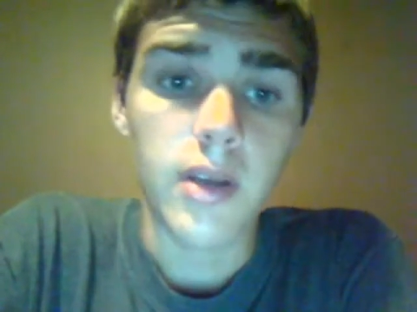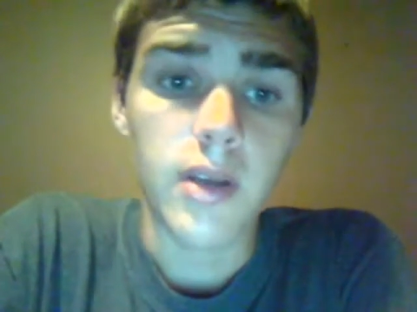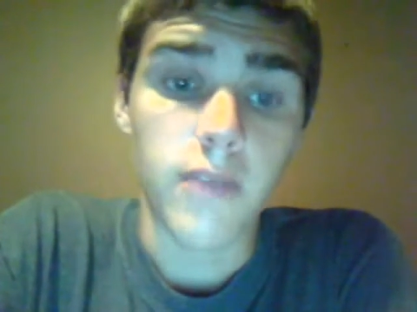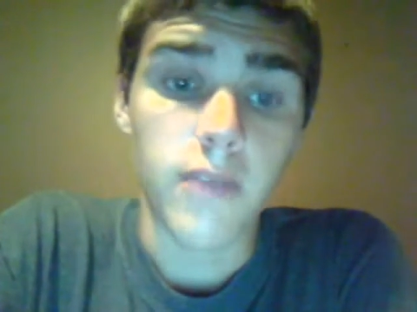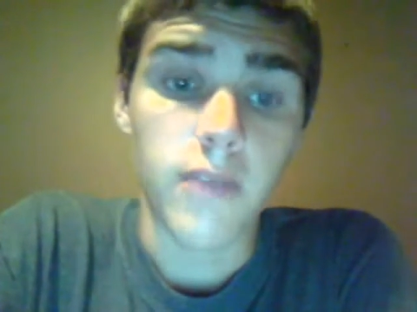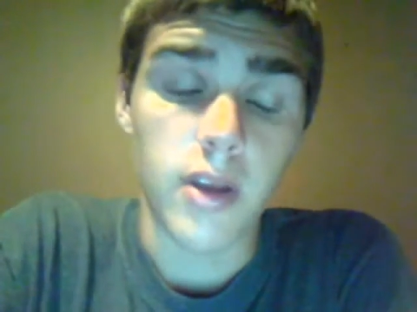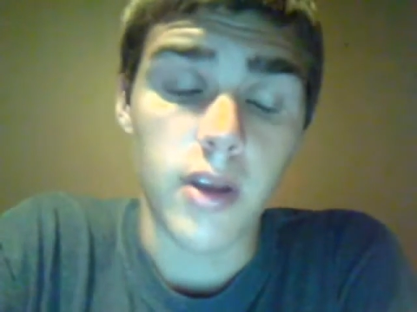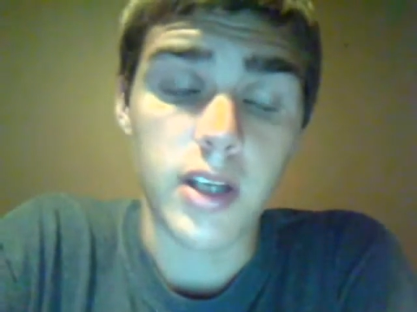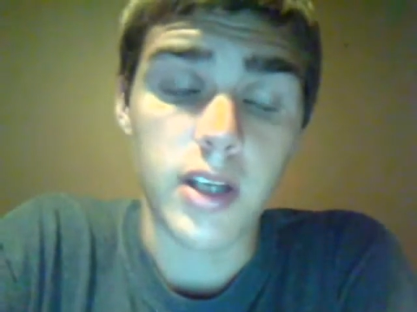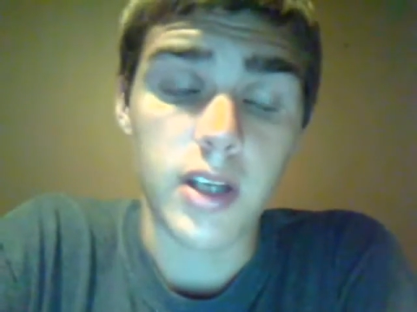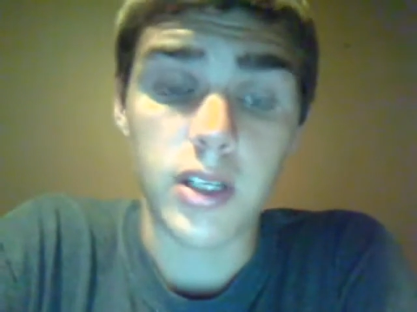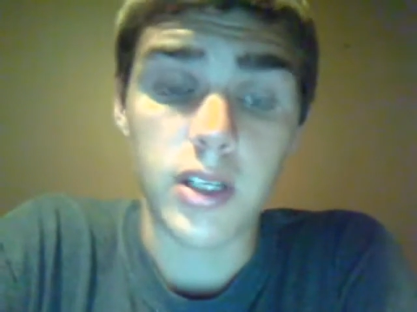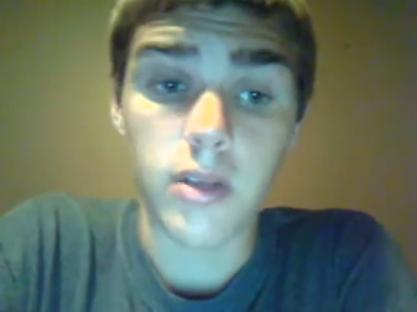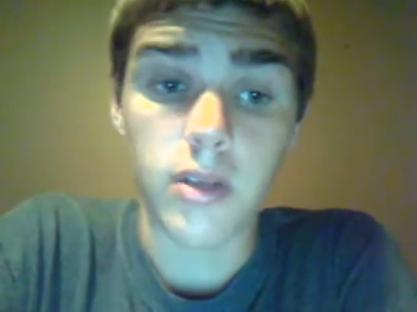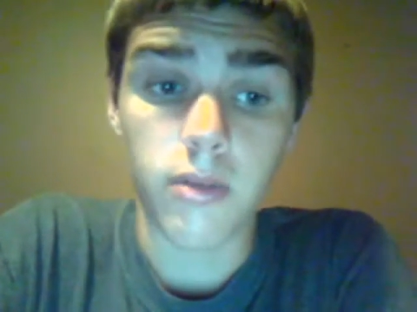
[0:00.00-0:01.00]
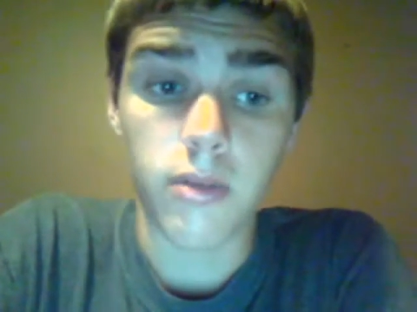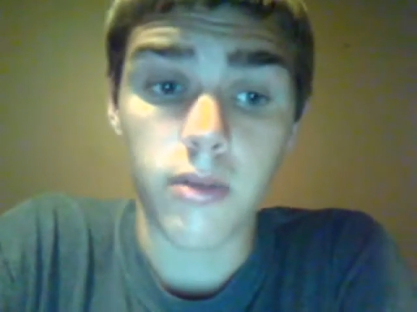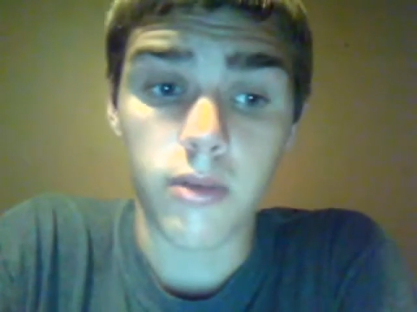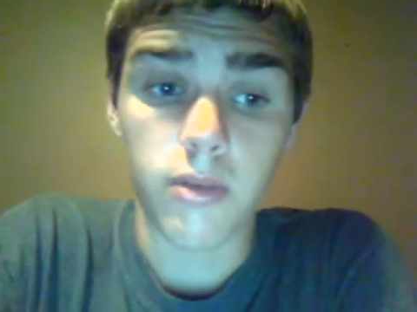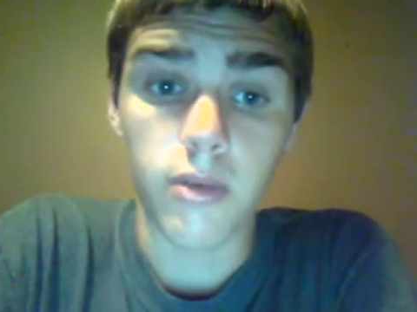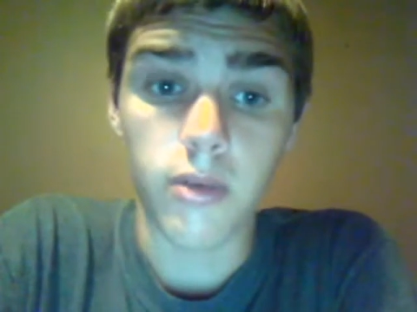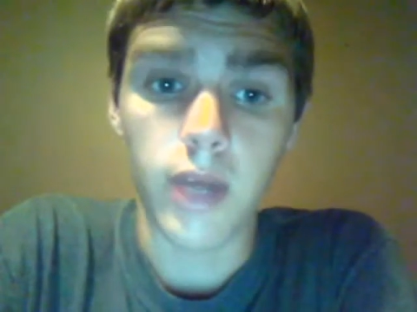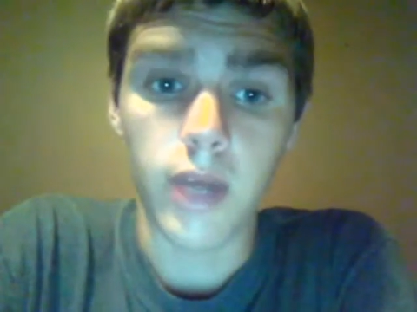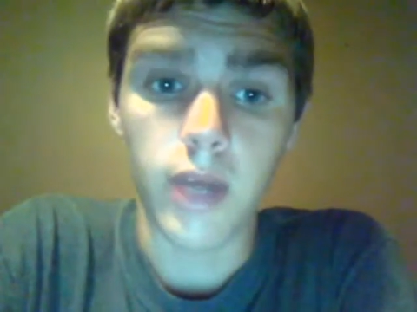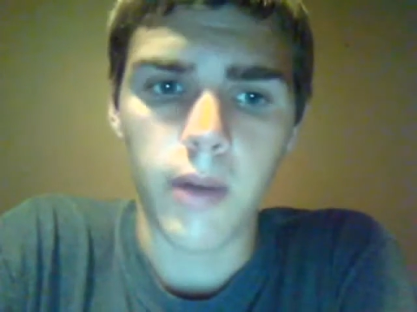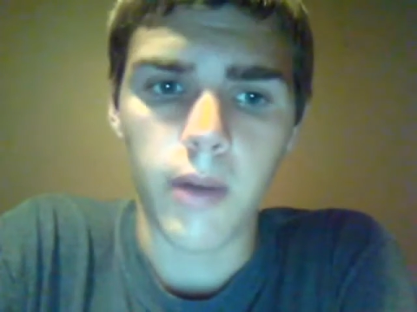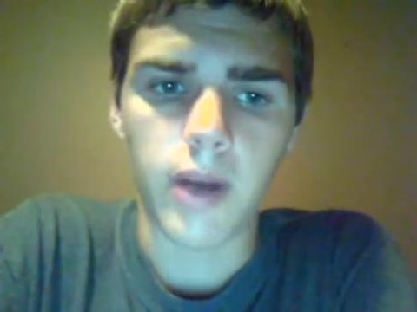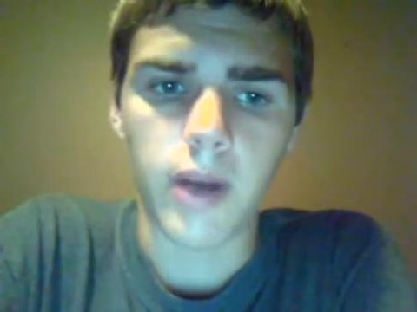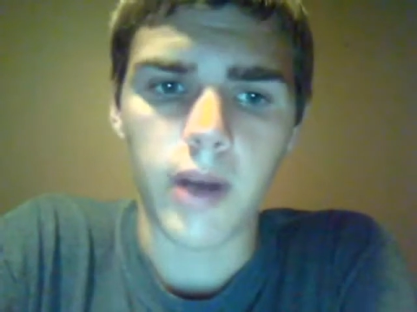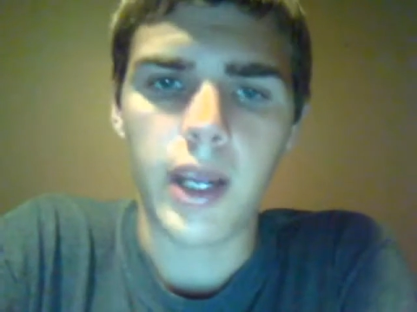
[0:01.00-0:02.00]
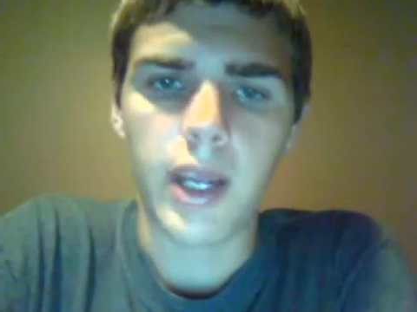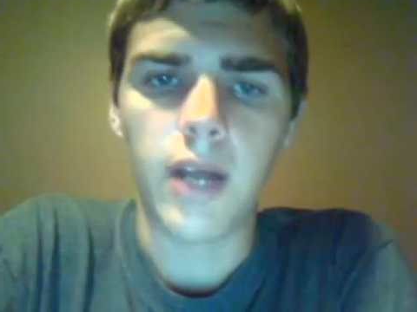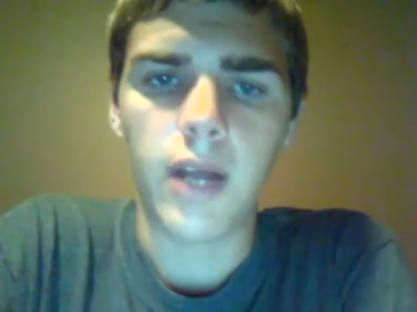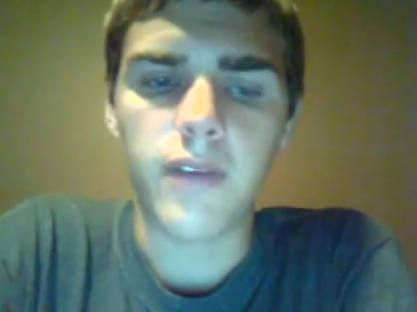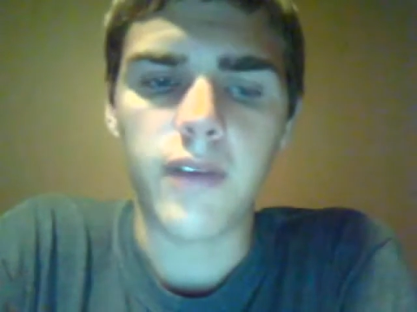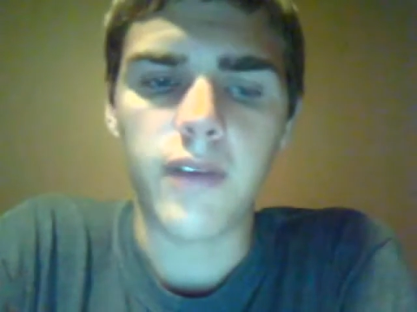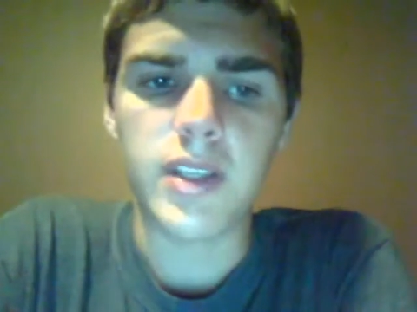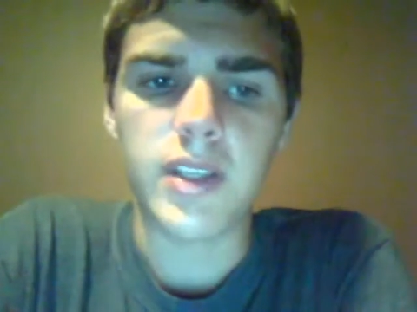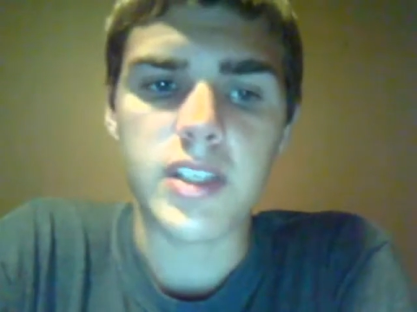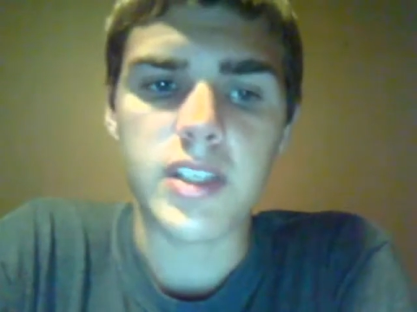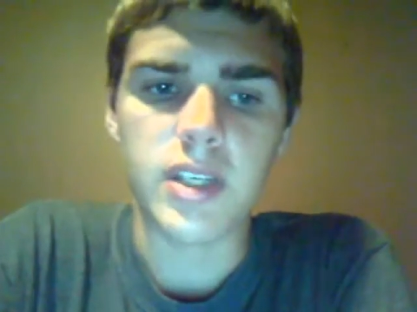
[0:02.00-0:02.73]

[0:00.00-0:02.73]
He actually threw that Wildcat offense.